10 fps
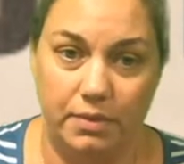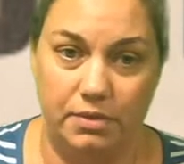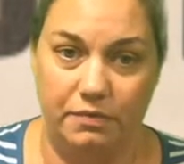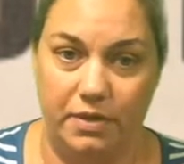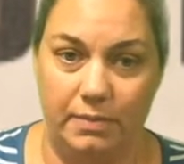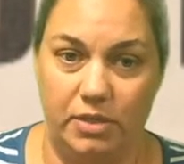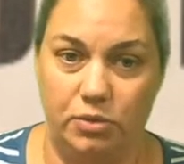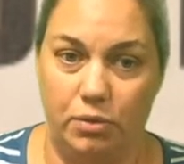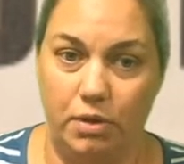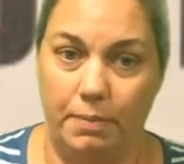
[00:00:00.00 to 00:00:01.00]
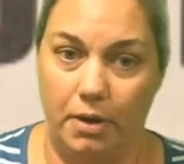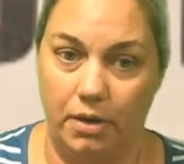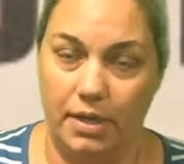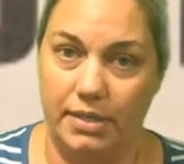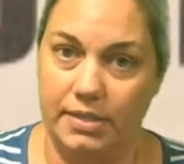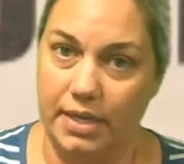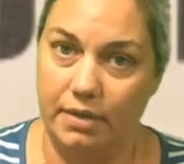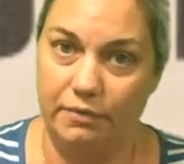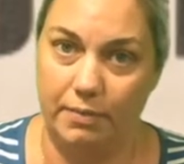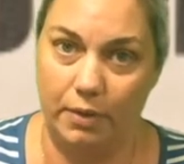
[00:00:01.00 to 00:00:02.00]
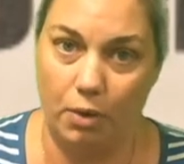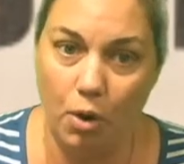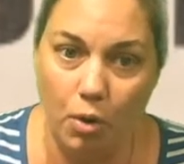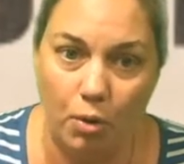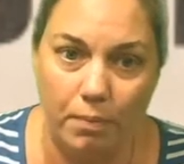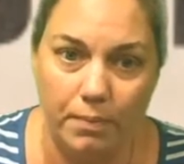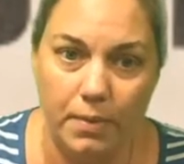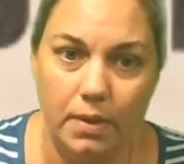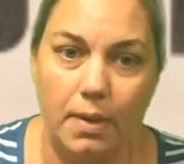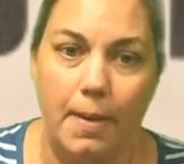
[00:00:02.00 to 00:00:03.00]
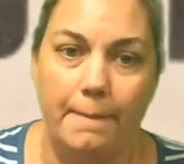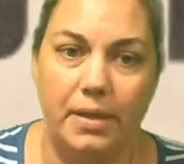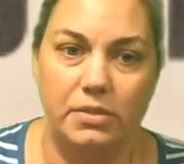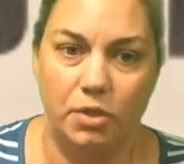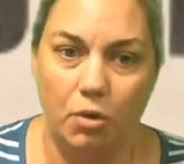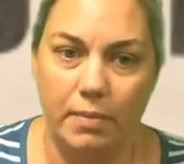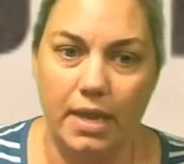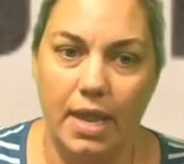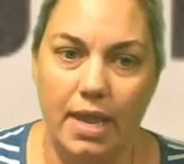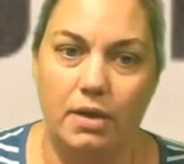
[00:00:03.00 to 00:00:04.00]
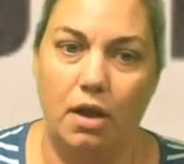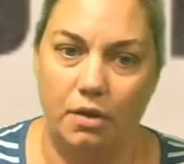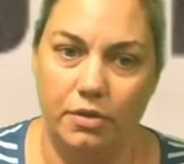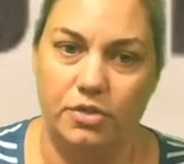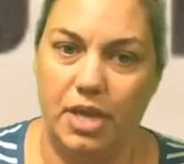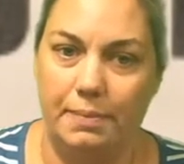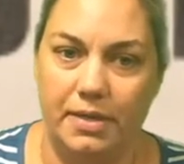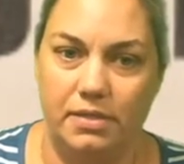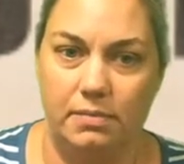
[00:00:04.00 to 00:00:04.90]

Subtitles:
was her family torn apart and taken from their home, but Tomi and other Japanese